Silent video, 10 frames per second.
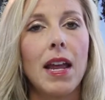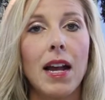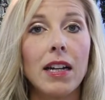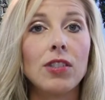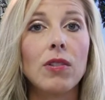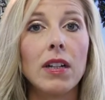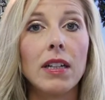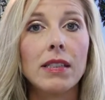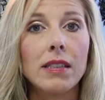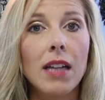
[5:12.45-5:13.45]
And Israel
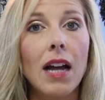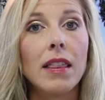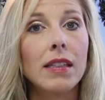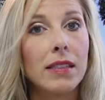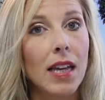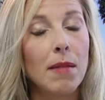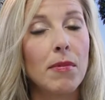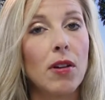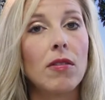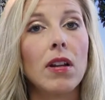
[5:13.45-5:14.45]
is not the
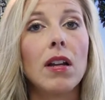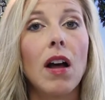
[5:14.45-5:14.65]
scapegoat